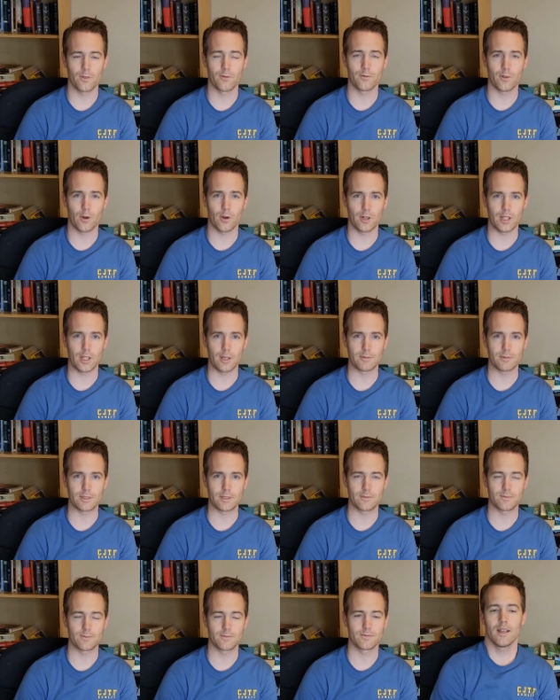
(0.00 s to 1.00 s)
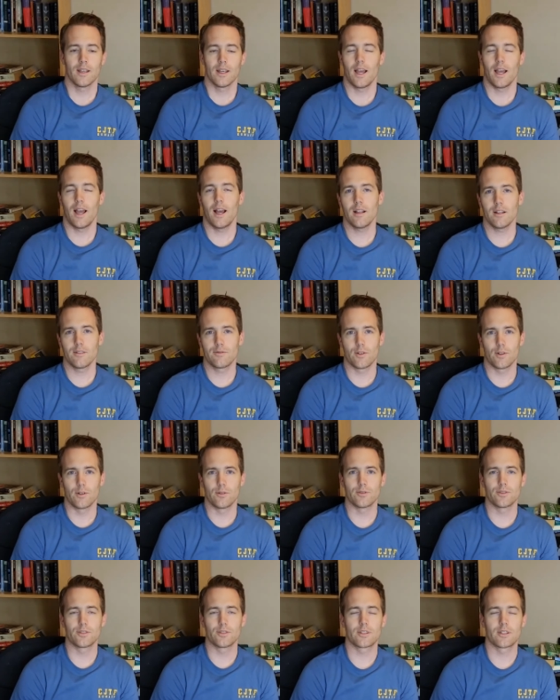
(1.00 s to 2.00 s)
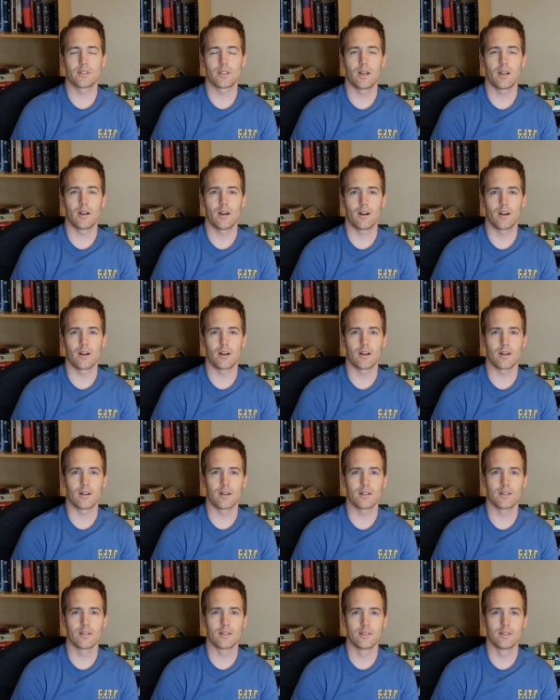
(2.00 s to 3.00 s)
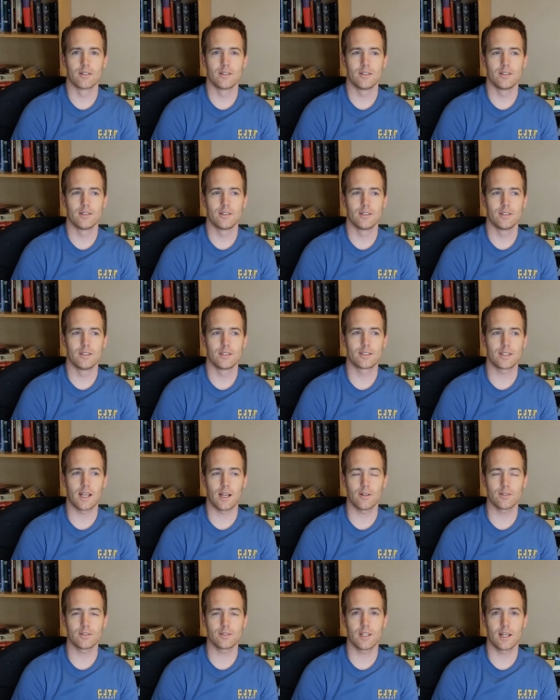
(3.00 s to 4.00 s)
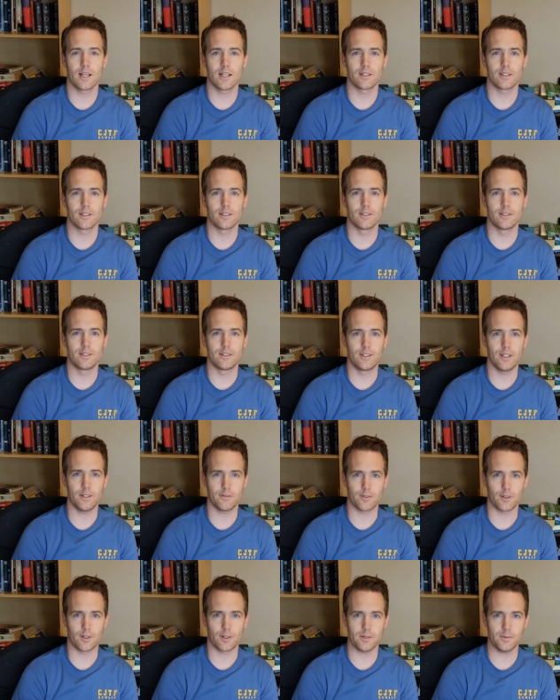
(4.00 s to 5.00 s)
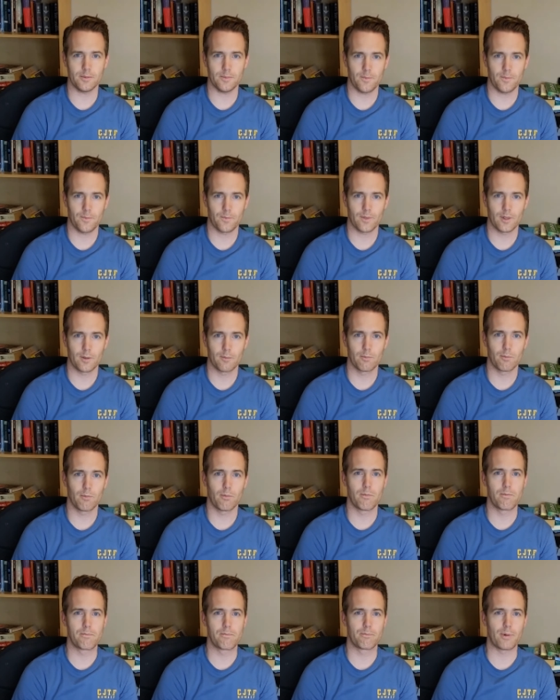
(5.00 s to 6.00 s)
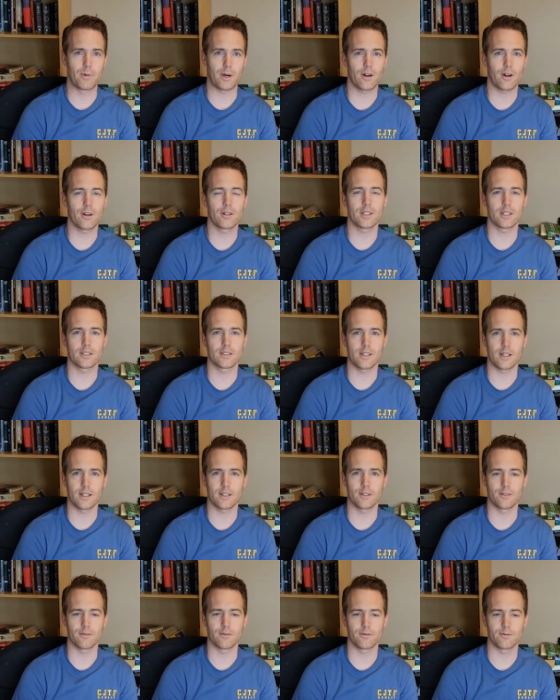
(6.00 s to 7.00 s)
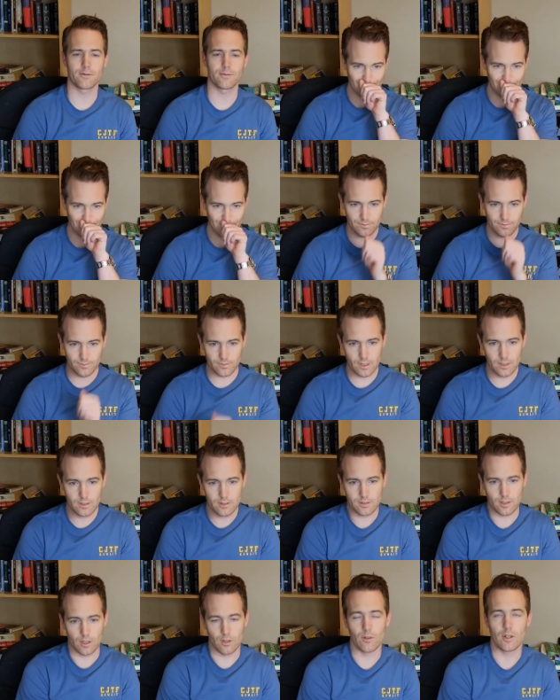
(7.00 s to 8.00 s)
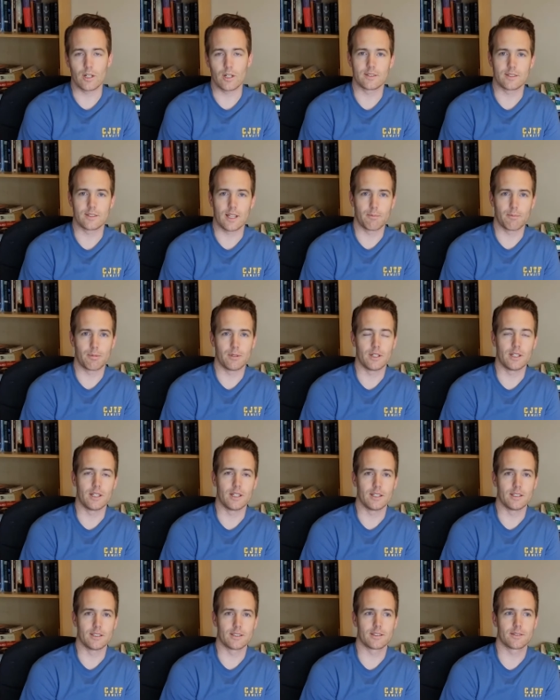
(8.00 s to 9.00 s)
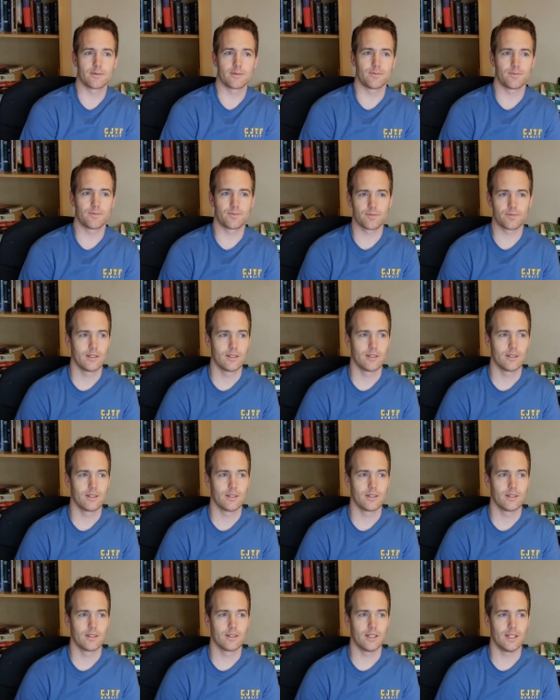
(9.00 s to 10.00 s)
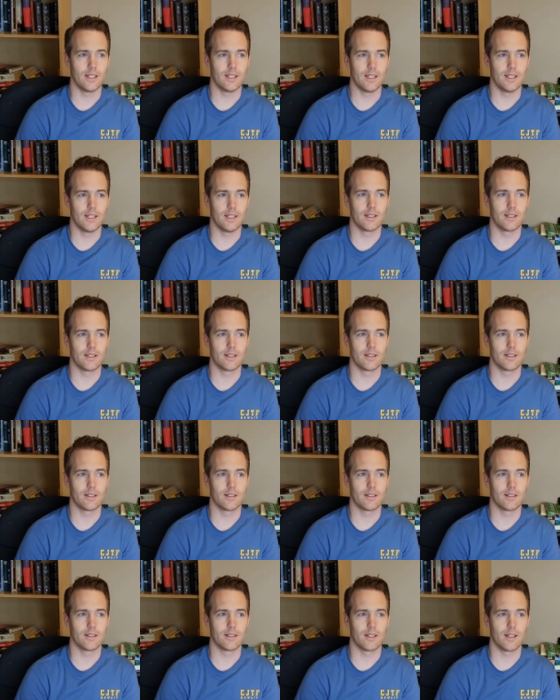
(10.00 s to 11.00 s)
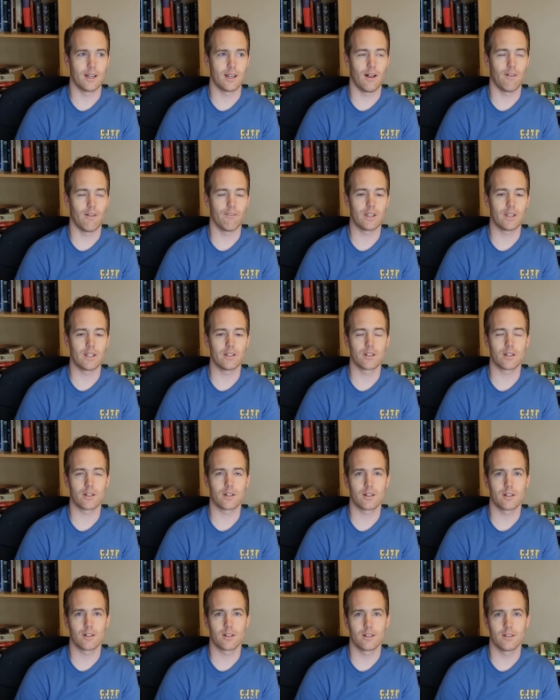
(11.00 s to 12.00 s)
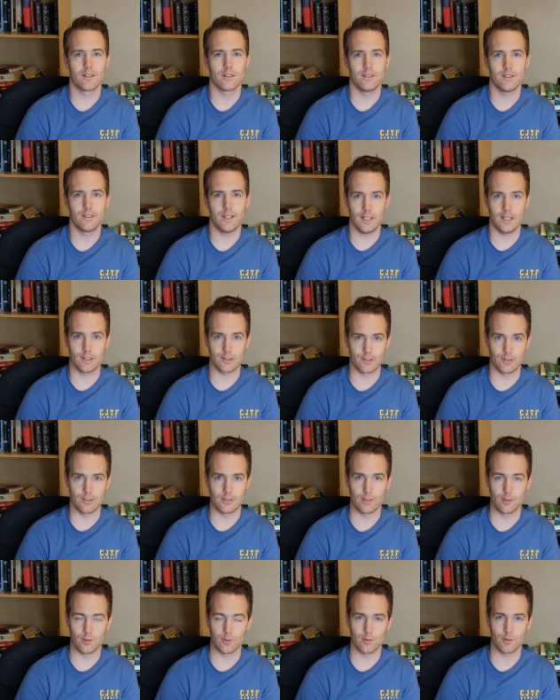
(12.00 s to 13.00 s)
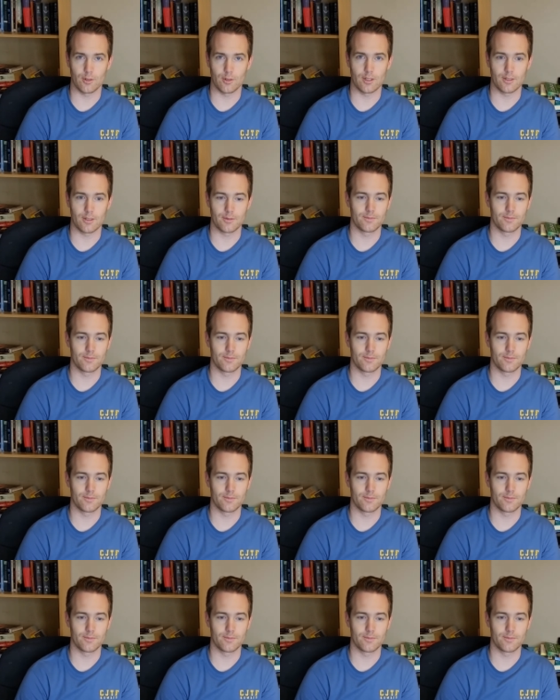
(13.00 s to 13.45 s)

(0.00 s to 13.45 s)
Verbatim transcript: phonemes. Allophones are sounds that differ but aren't distinctive. So one example is the alveolar nasal, or